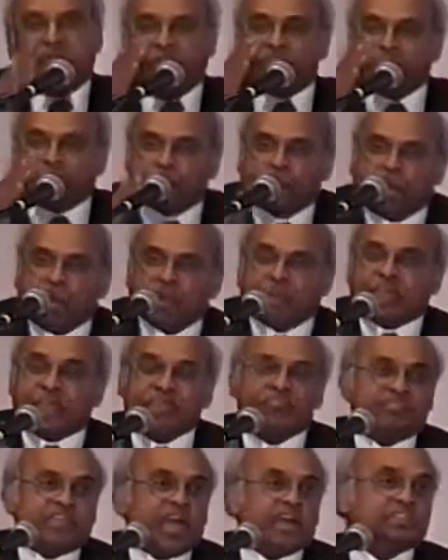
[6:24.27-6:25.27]
and the
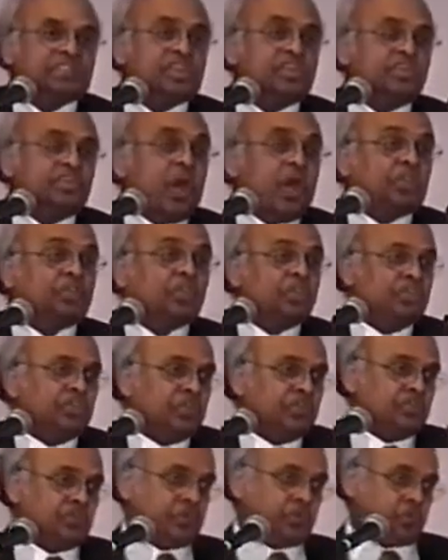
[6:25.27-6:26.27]
world does not
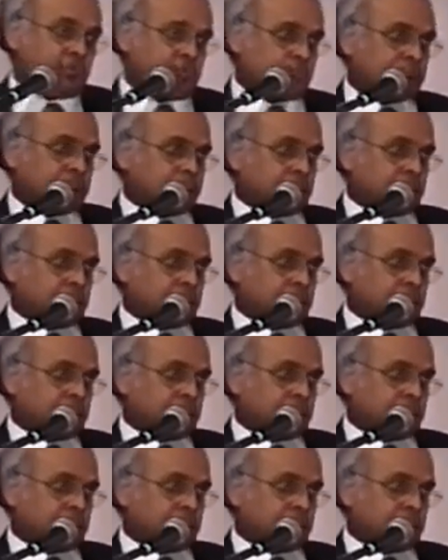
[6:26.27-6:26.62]
need you.